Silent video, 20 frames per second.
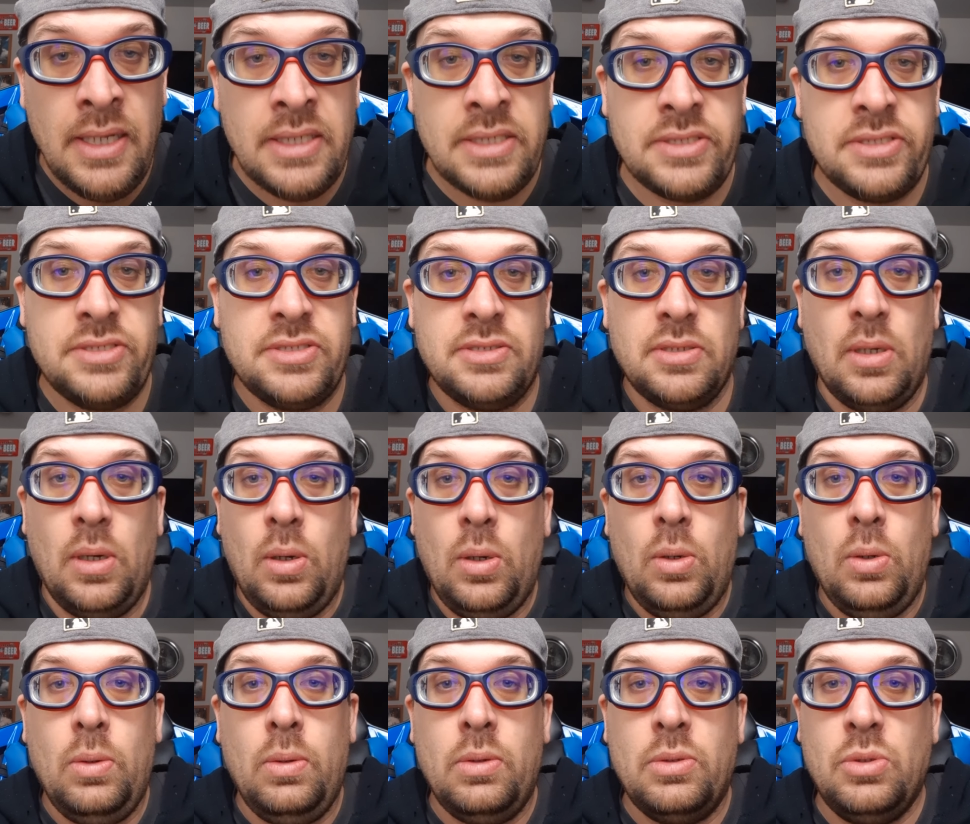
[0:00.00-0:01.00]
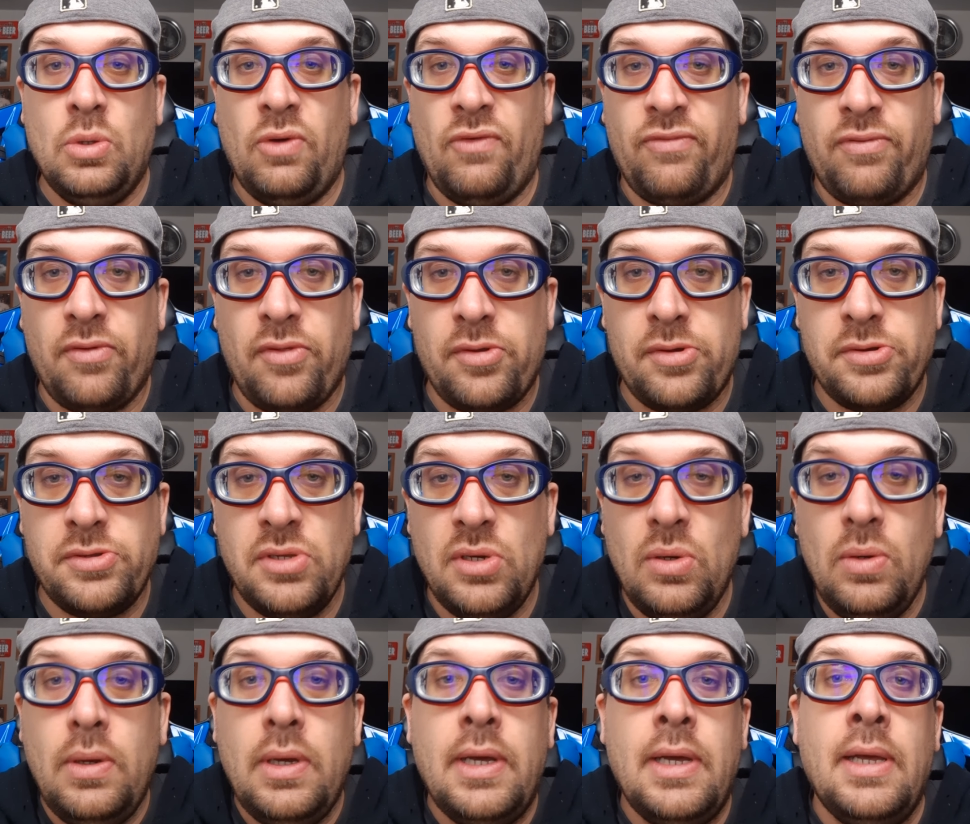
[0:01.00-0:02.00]
So, no further
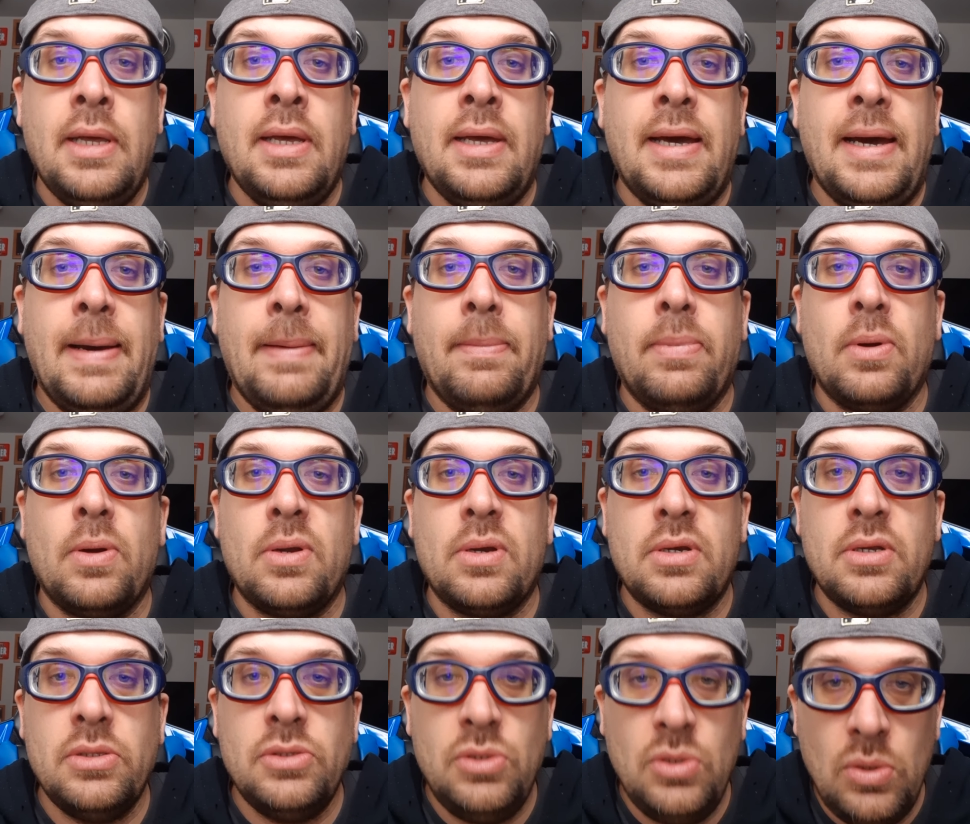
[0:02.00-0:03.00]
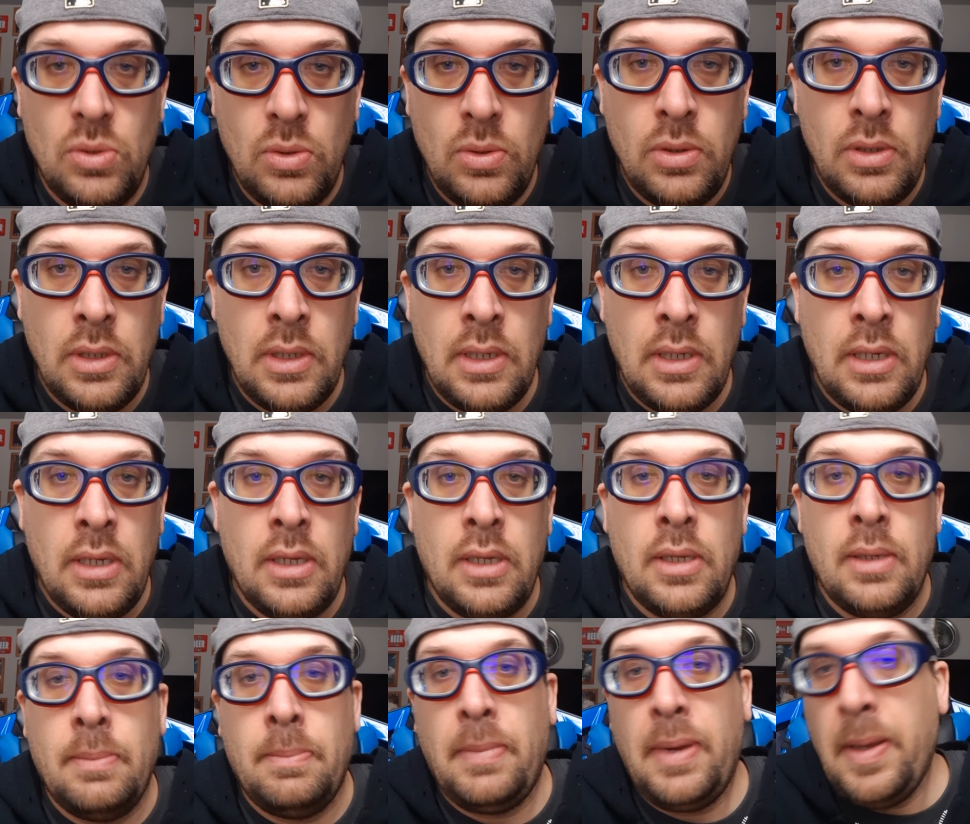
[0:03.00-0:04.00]
ado, I'm gonna do
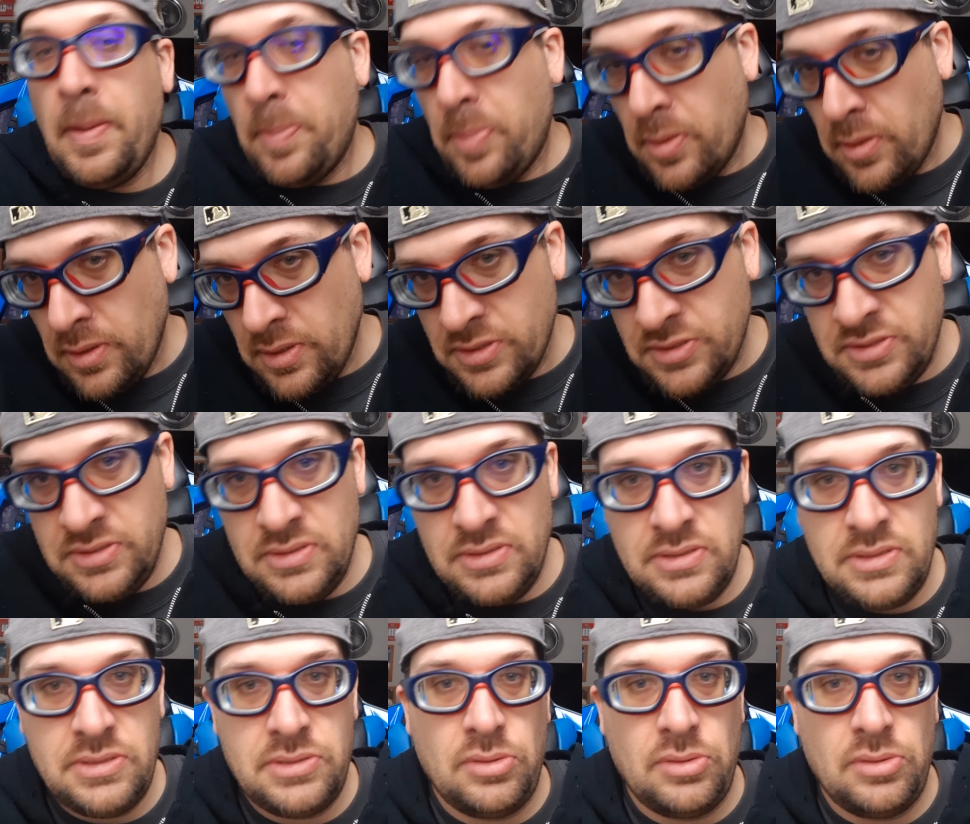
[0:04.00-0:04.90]
my predictions.